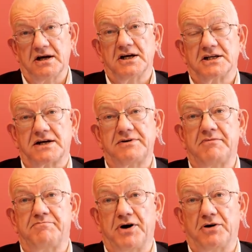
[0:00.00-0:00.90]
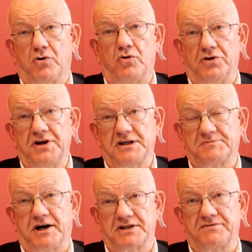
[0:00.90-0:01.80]
So in all these
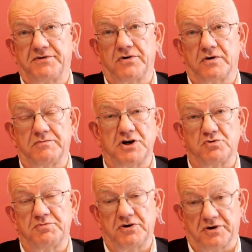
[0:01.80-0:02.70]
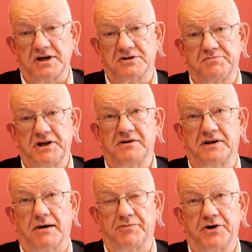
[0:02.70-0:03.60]
parts of Europe, we should be looking to build up